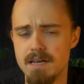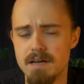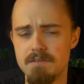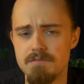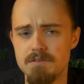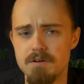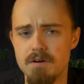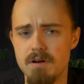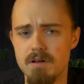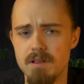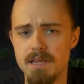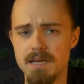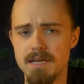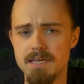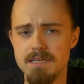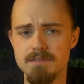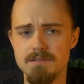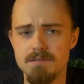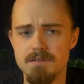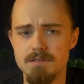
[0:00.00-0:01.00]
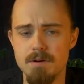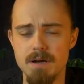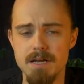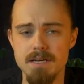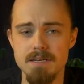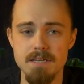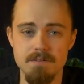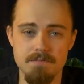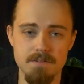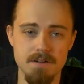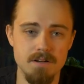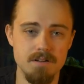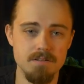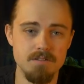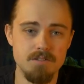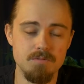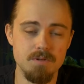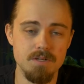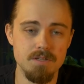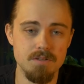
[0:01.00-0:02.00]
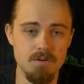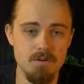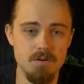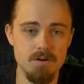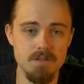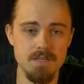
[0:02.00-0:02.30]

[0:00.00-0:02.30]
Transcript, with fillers: after all, it is quite difficult to ignore